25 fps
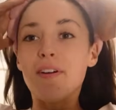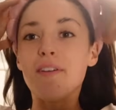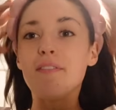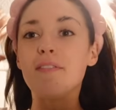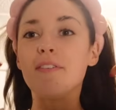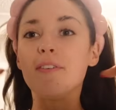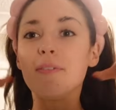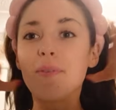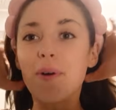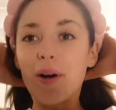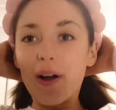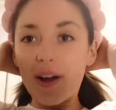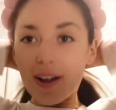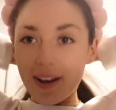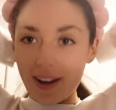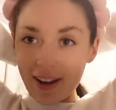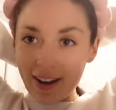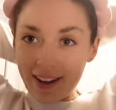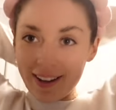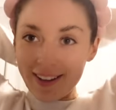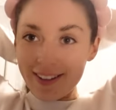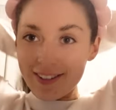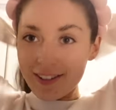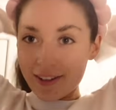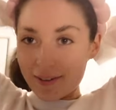everyone.
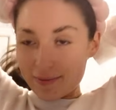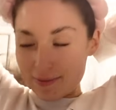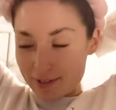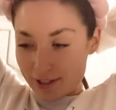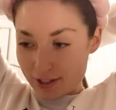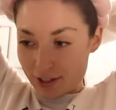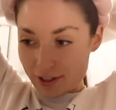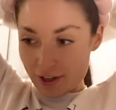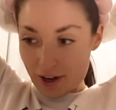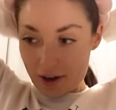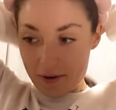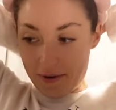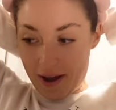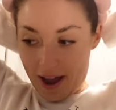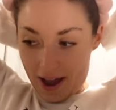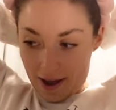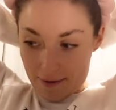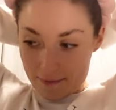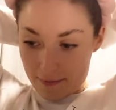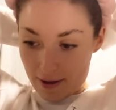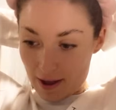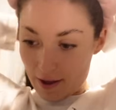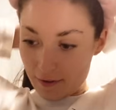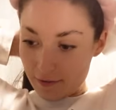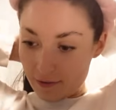So I'm so
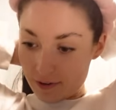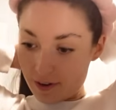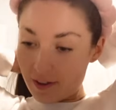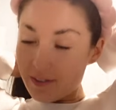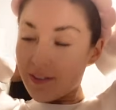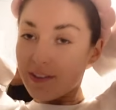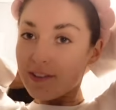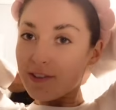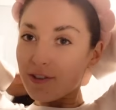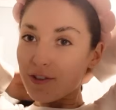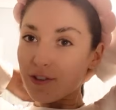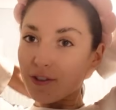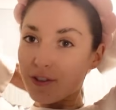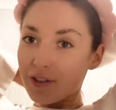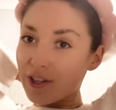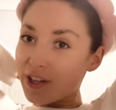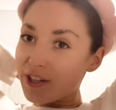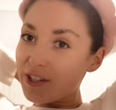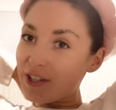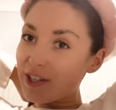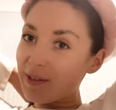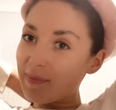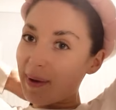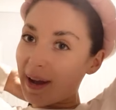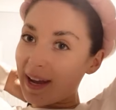happy. I feel like this is just
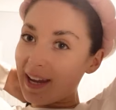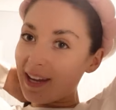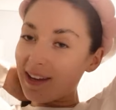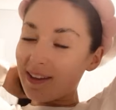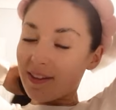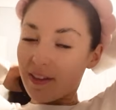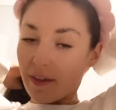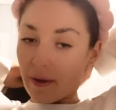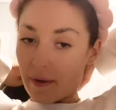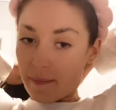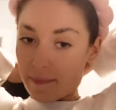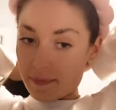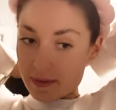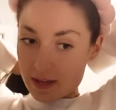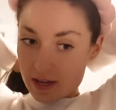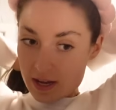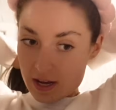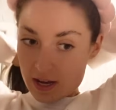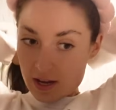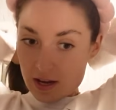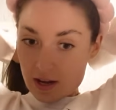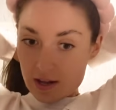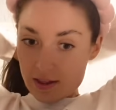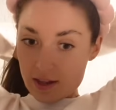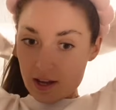something to make them.
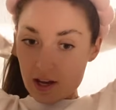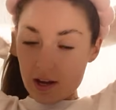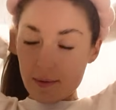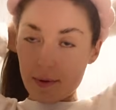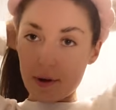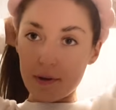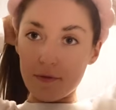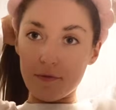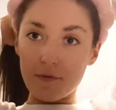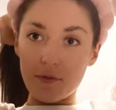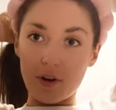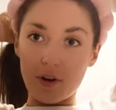I think I might